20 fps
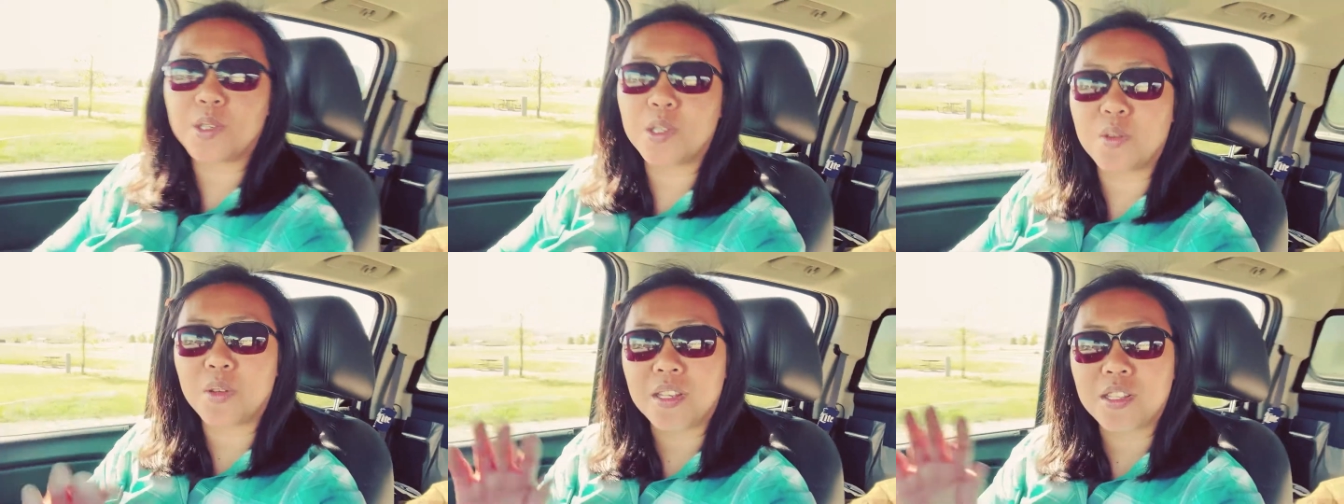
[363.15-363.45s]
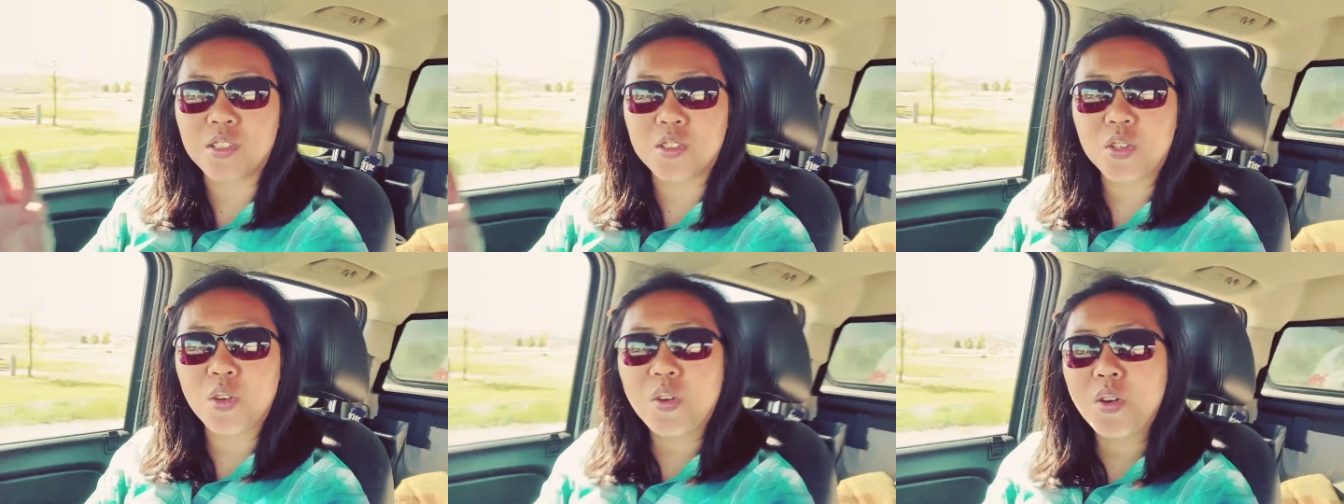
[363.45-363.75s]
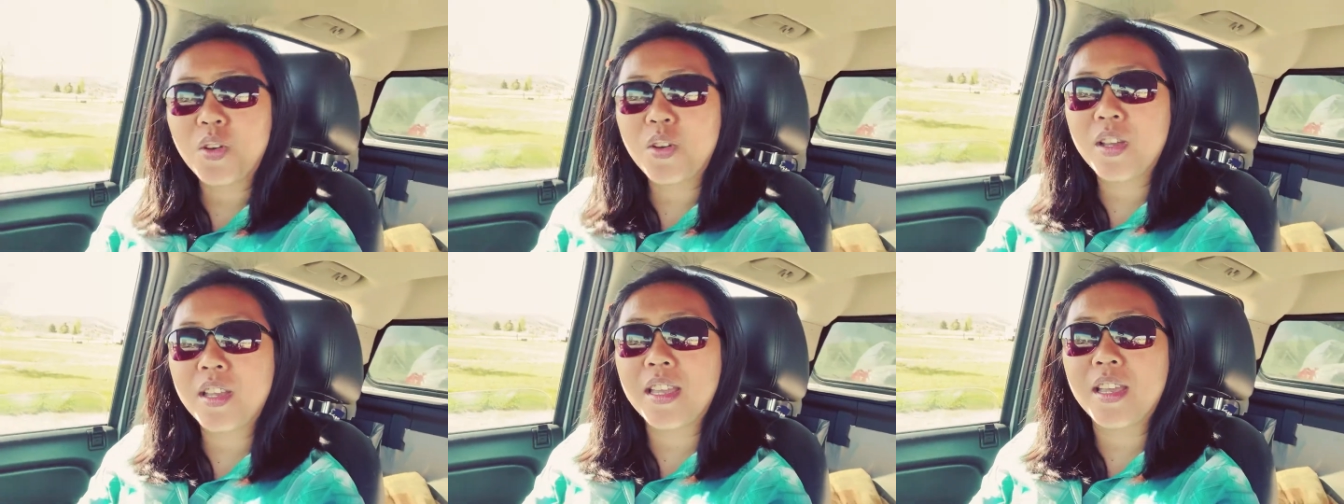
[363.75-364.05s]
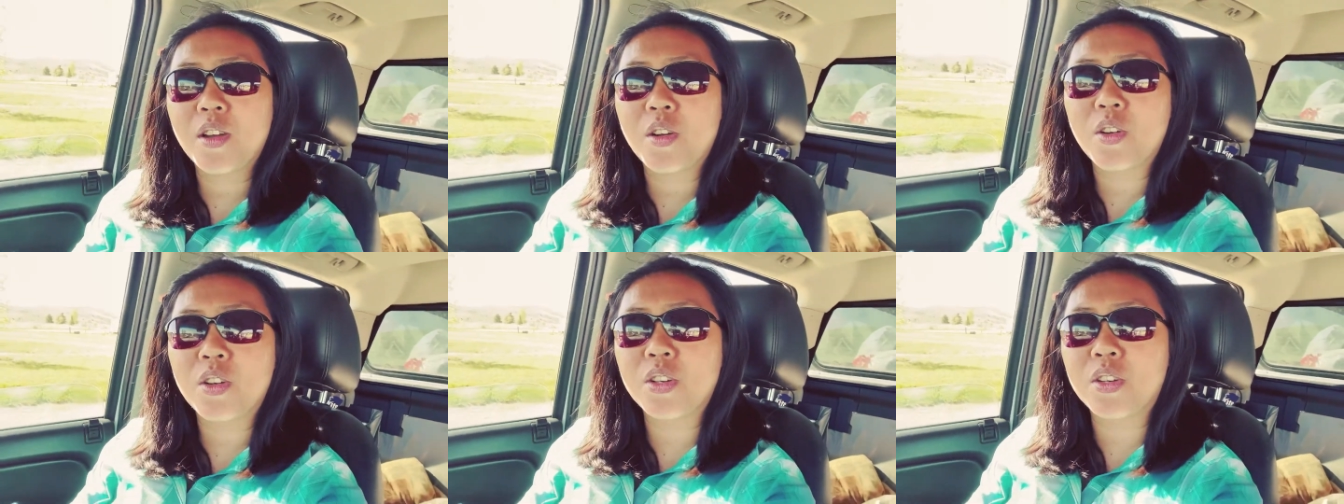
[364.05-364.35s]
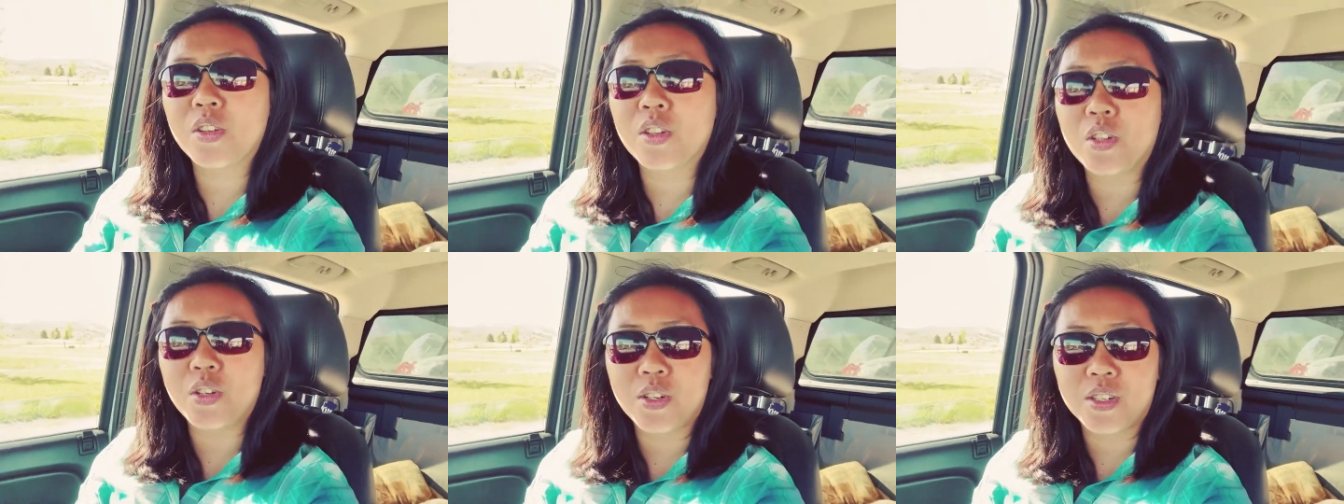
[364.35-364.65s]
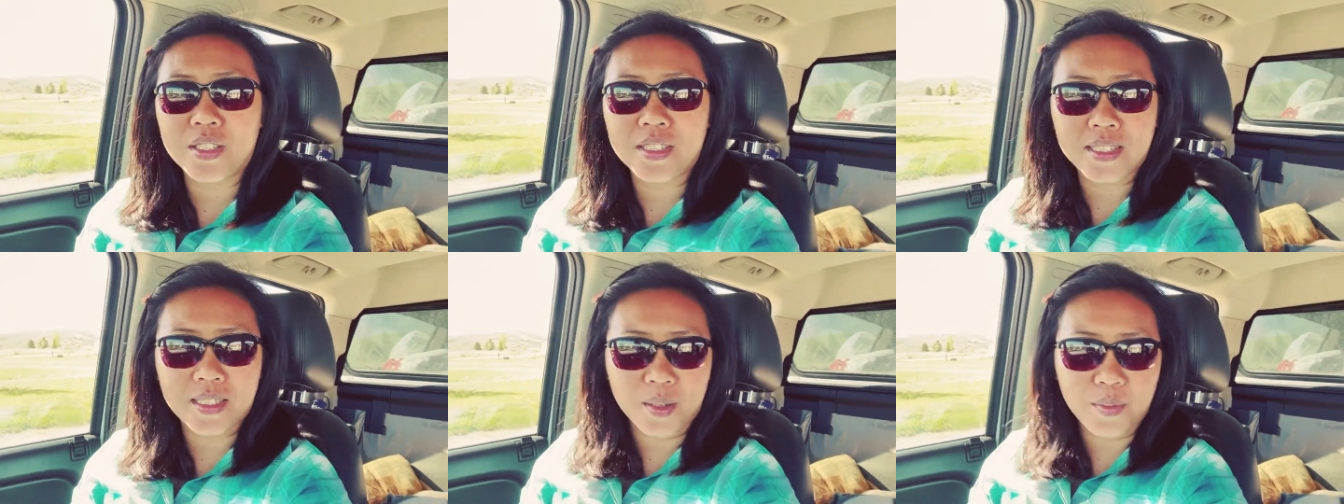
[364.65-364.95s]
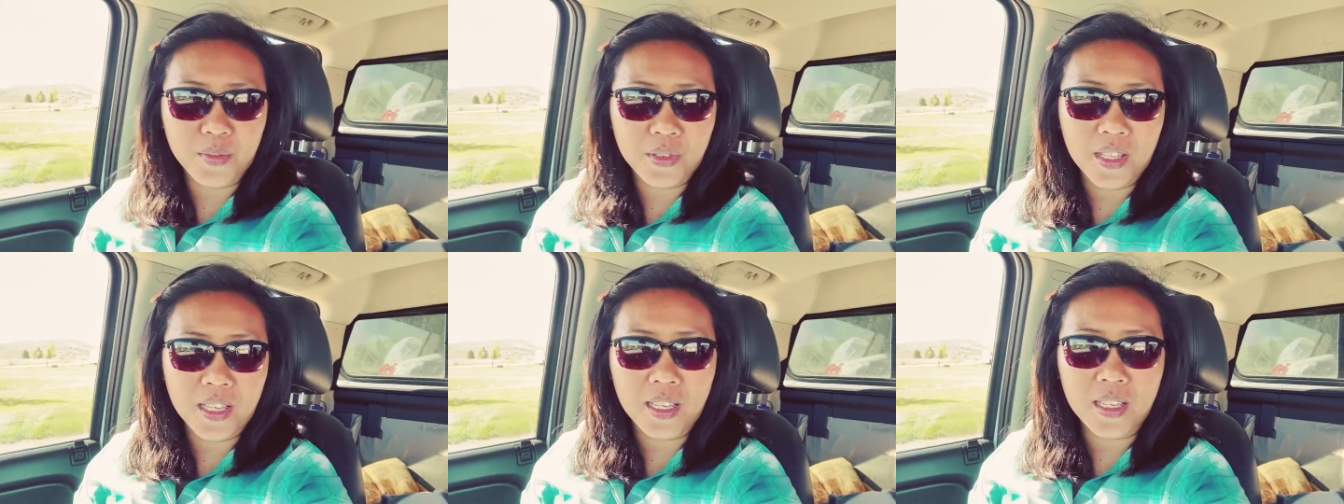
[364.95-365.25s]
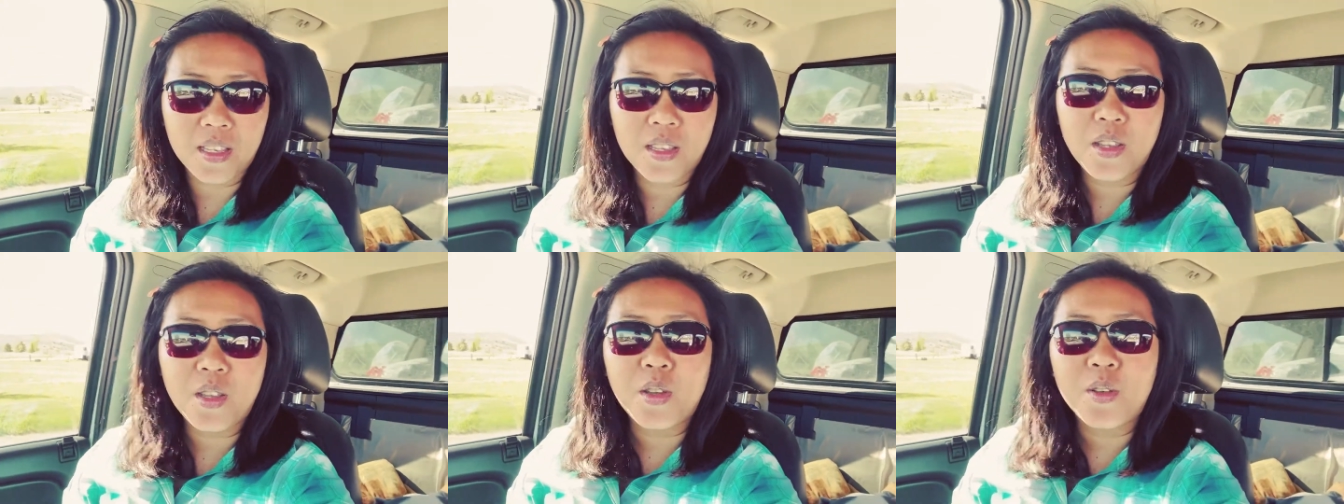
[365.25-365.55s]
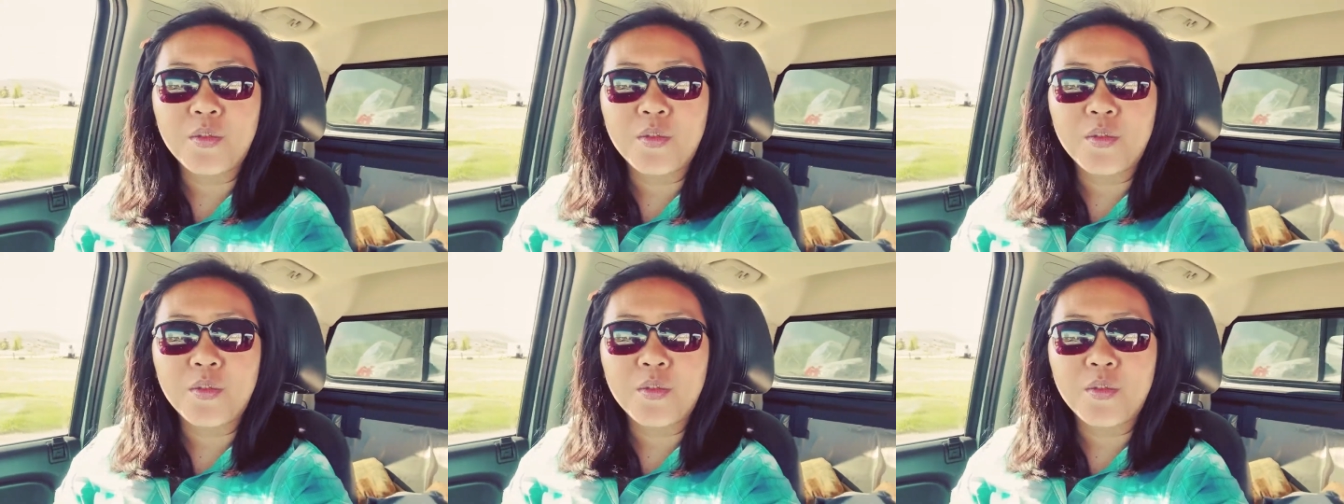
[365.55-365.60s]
you enjoy or you learn something